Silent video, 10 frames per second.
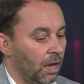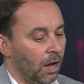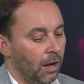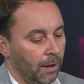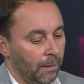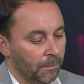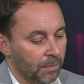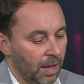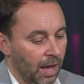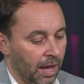
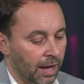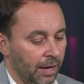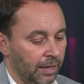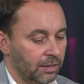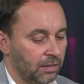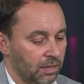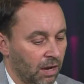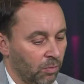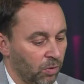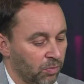Um, and
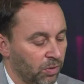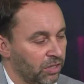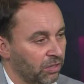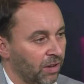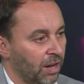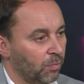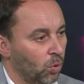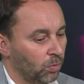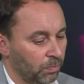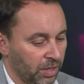uh, which, which is very
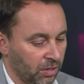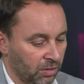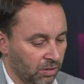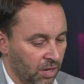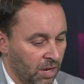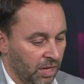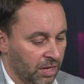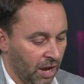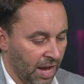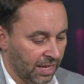important because
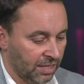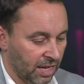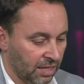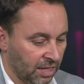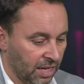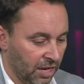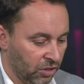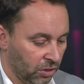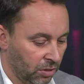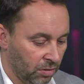you know as, as a
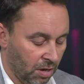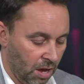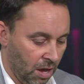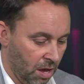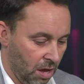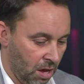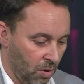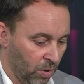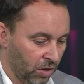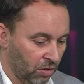nation uh,
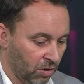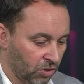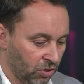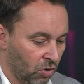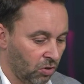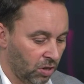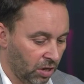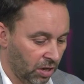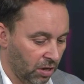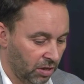we are
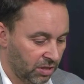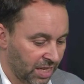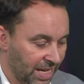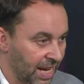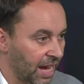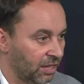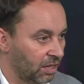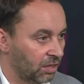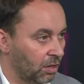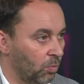stronger
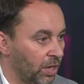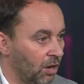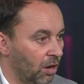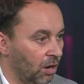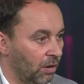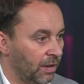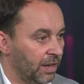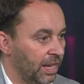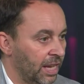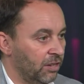together than we are
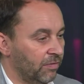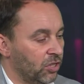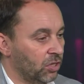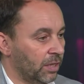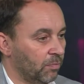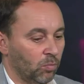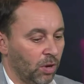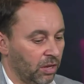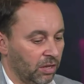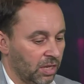individually,
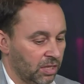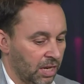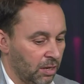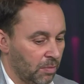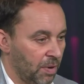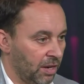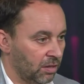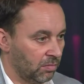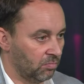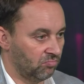whether it's an
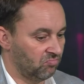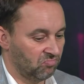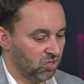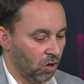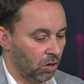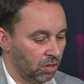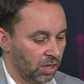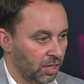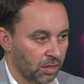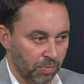independent
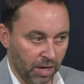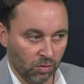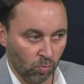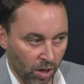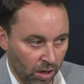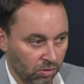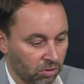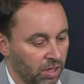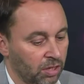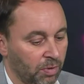Scotland, independent Wales,
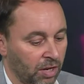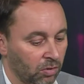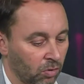or an independent